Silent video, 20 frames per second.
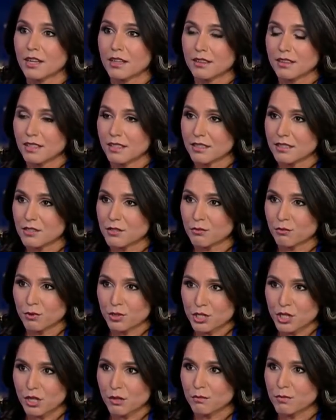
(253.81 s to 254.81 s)
these
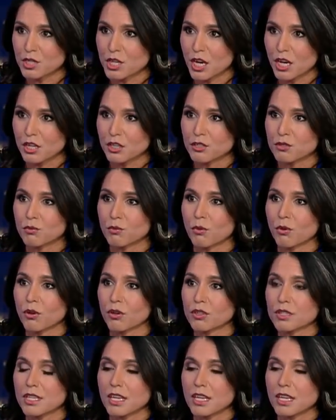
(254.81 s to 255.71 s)
regime change wars,